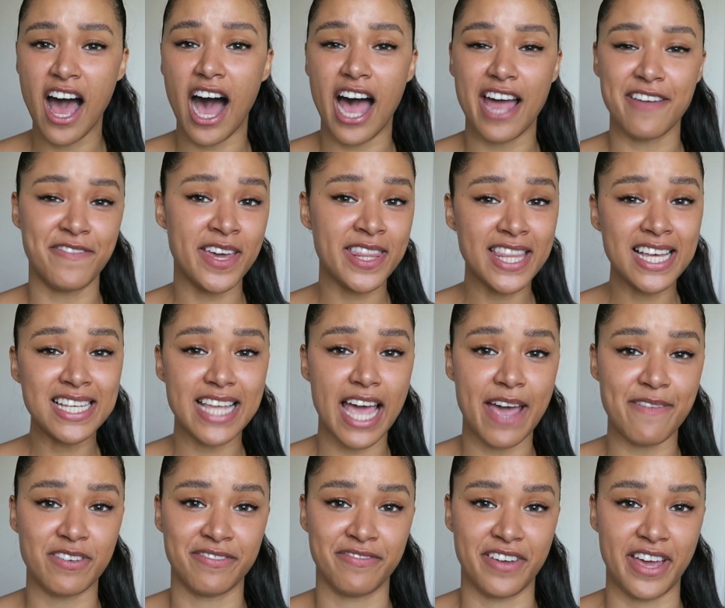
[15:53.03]
I think that's
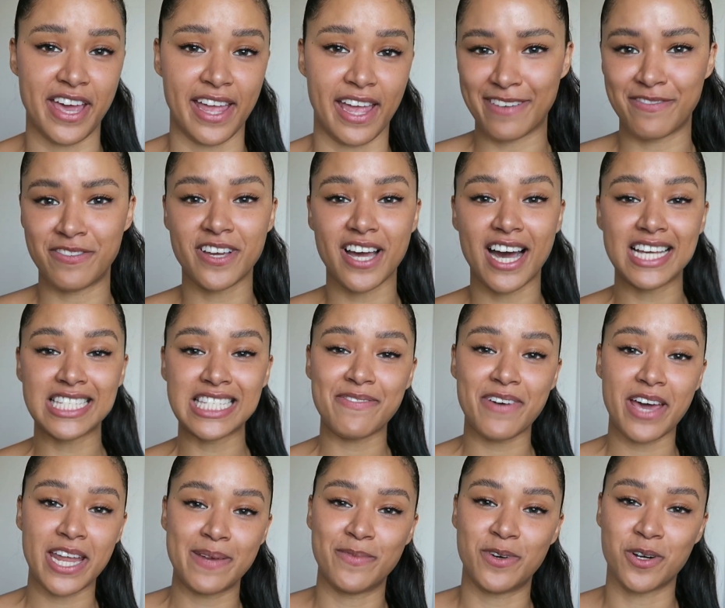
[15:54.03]
everything. If you guys have
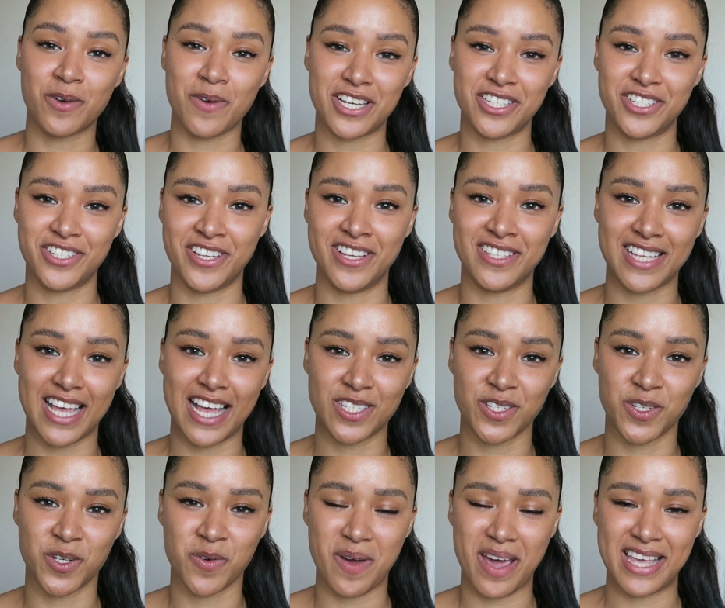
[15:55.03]
any more questions, as
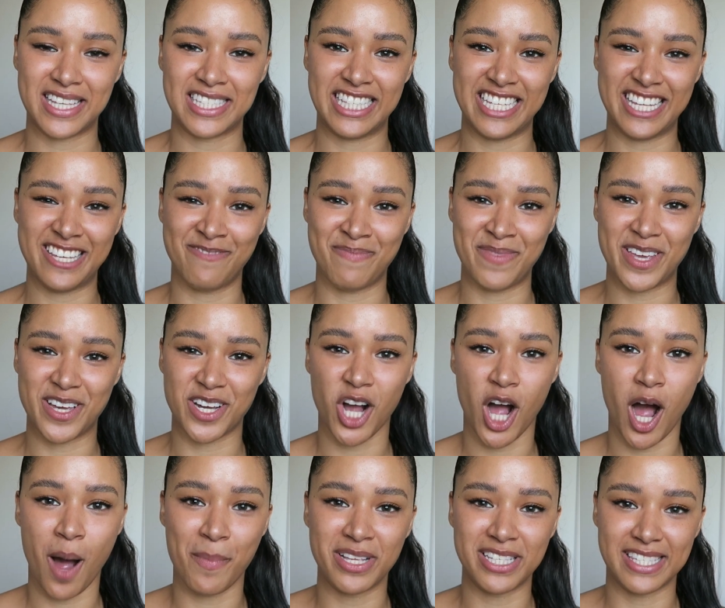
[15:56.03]
always, leave me a
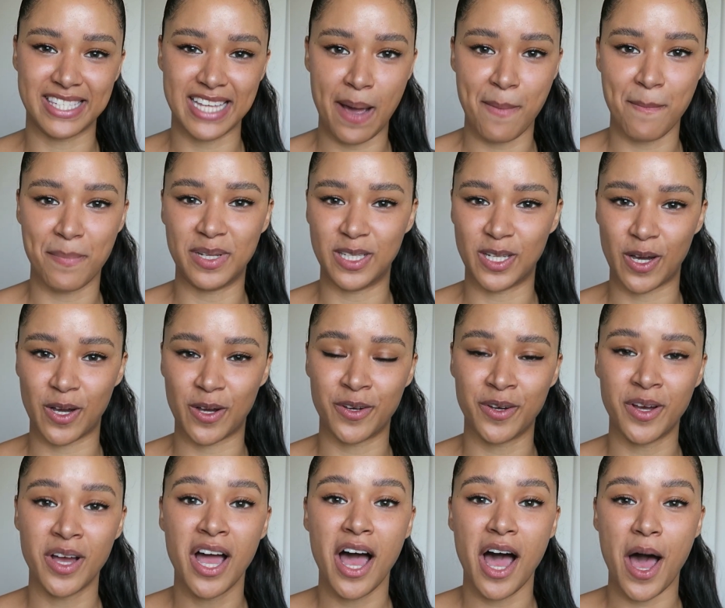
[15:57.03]
comment down
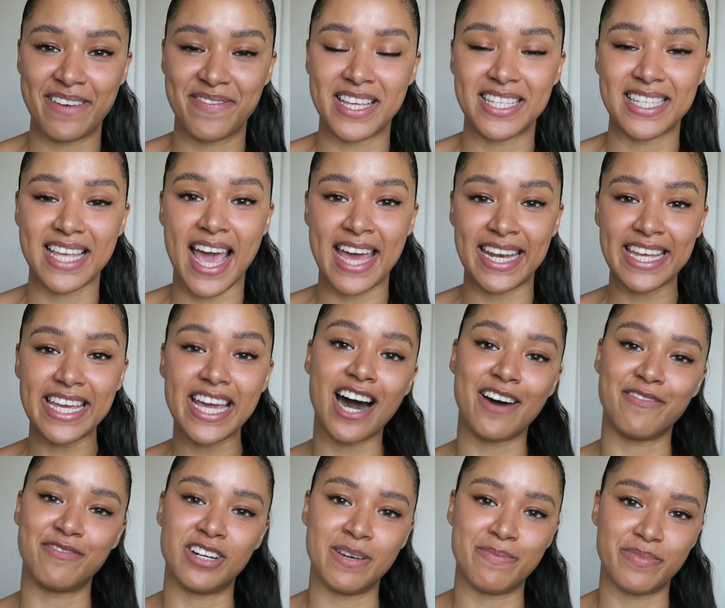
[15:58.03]
below. If there's any
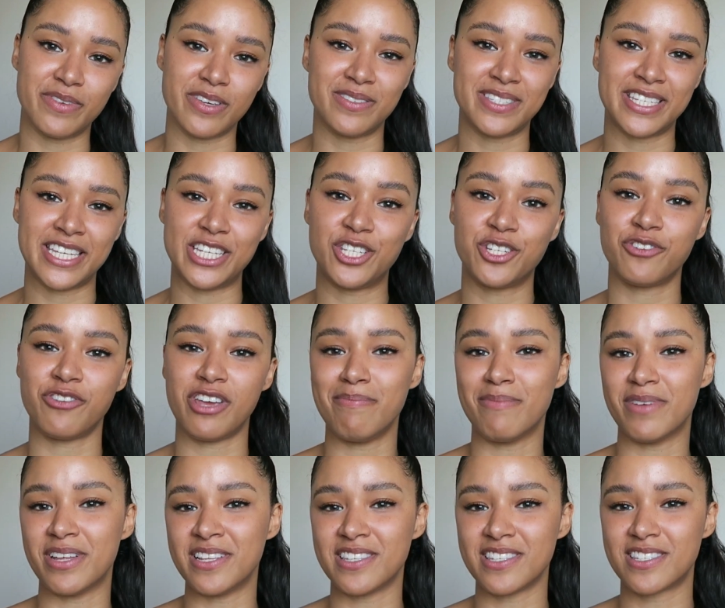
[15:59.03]
other beauty
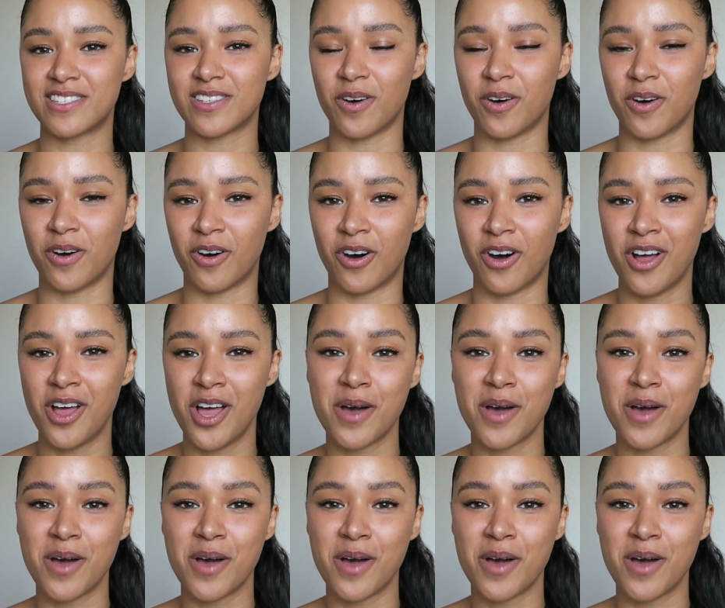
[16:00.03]
treatments or